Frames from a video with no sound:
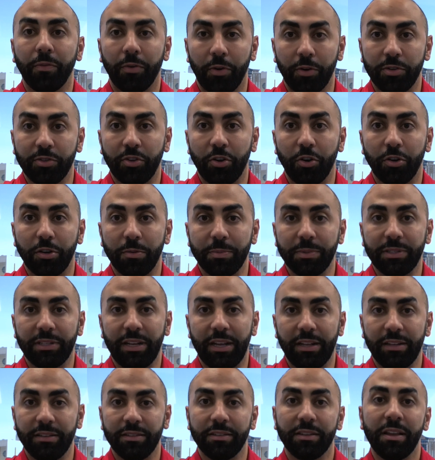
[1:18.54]

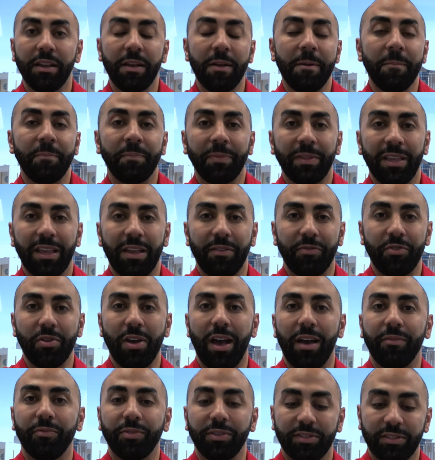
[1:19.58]
circumstance? If you
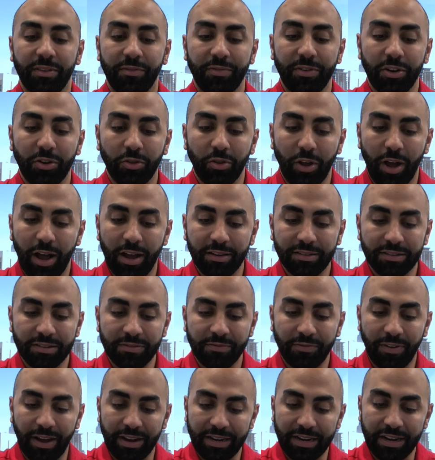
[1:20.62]
have severe loss in
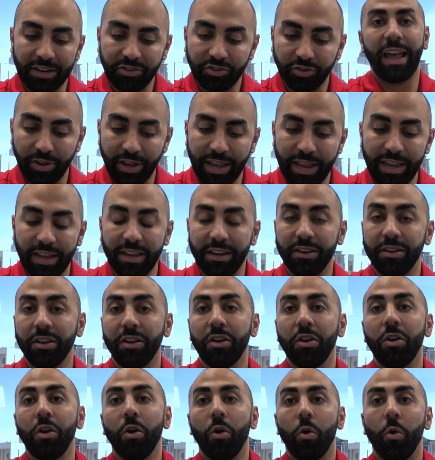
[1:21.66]
financial aid,
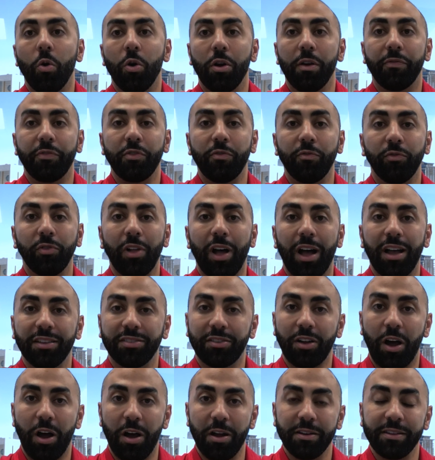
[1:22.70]
or if you've lost
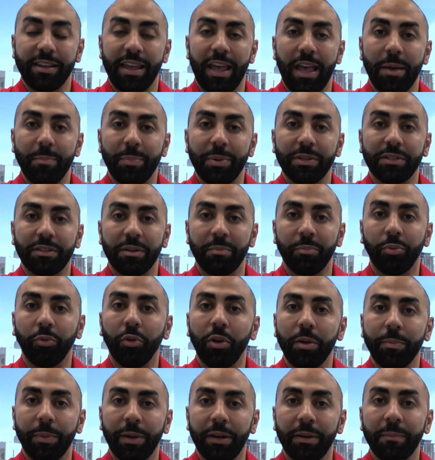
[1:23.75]
on-campus
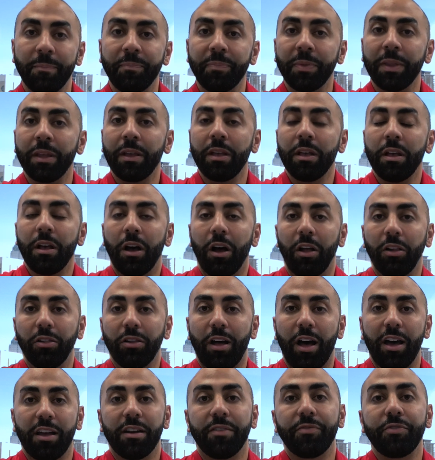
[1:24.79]
employment. A
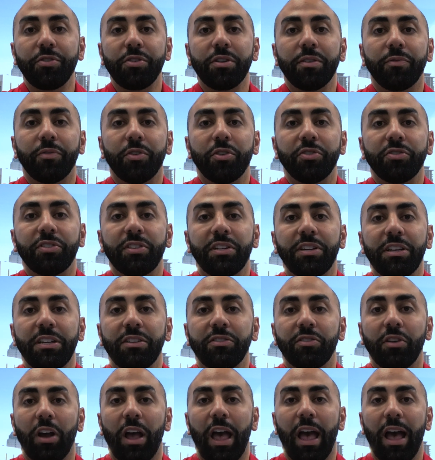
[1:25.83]
lot of universities
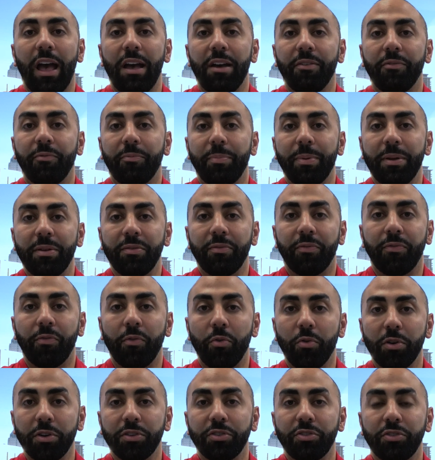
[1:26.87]
have been
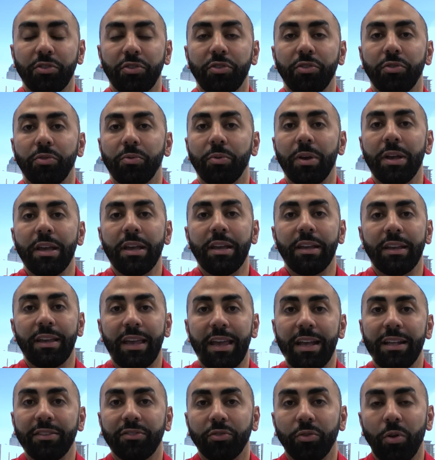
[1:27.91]
forced to
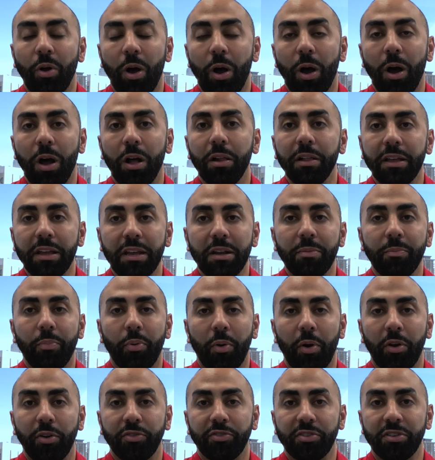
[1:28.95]
cancel all
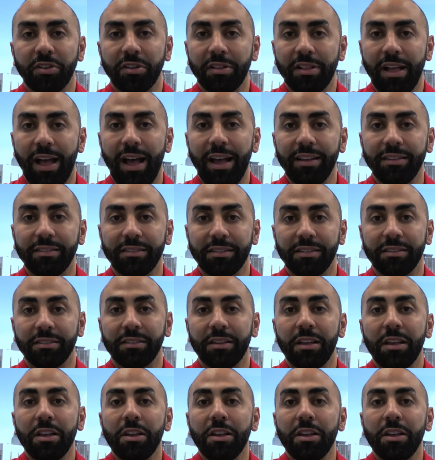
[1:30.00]
in-person classes,